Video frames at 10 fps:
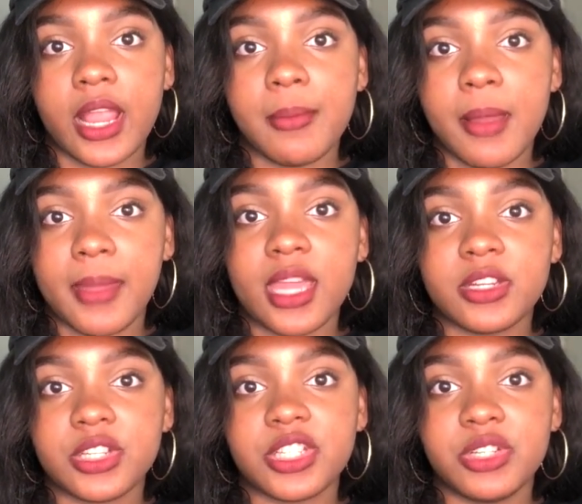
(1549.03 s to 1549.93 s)
and my
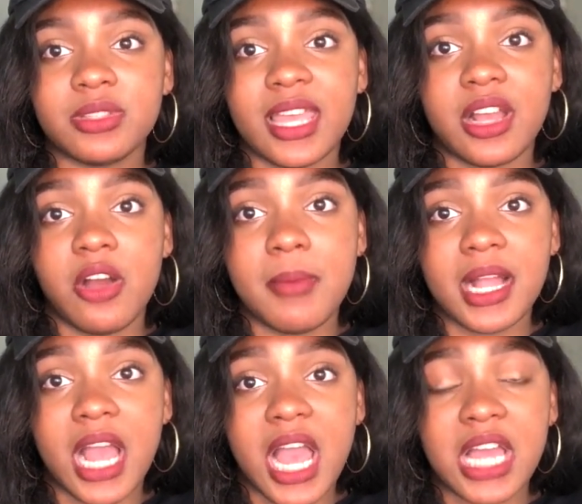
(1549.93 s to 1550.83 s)
manager, she was like, oh
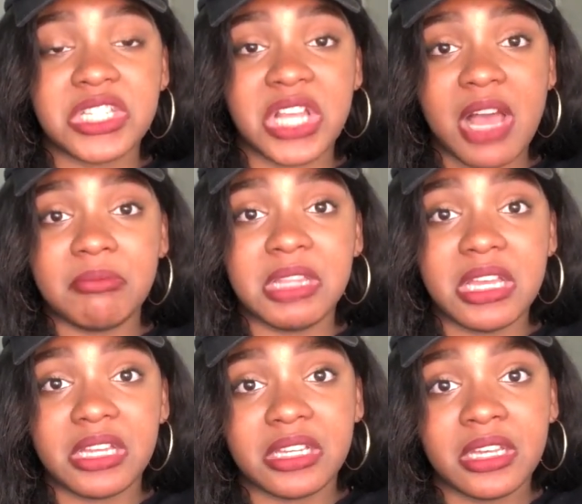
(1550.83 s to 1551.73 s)
my gosh, come
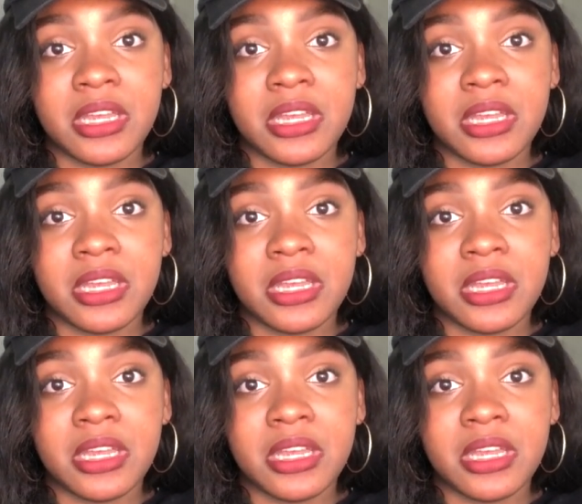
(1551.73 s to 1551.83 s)
look.